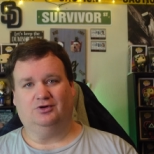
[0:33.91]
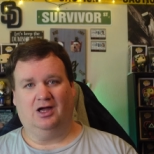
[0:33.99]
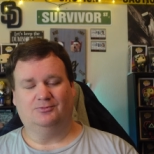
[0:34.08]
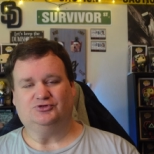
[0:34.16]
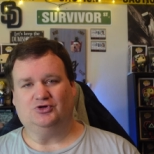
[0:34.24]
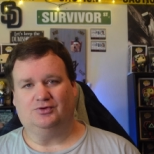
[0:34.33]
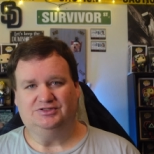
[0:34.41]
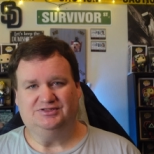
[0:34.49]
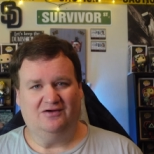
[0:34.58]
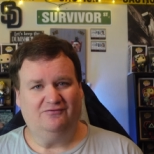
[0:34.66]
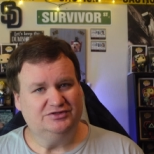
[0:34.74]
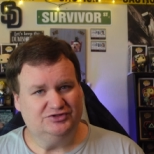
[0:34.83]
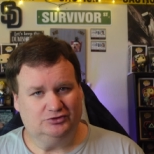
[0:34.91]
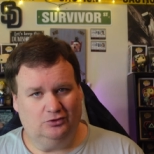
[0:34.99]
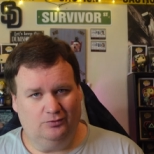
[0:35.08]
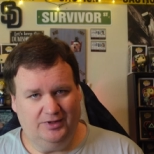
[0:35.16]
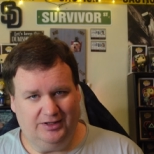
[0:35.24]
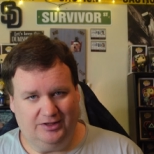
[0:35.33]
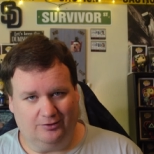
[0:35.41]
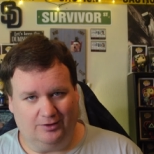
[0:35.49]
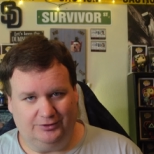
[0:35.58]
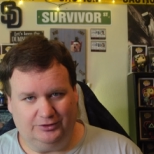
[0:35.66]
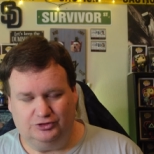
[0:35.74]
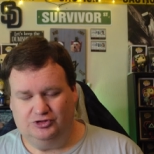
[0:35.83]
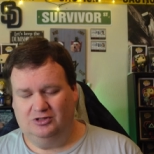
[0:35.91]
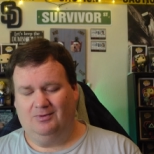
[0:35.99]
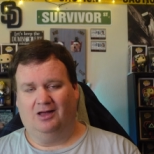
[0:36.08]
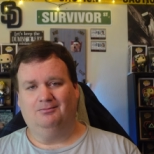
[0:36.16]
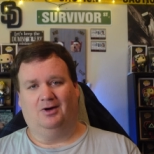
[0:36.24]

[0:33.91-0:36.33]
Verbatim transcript: crime stories every single week here on YouTube on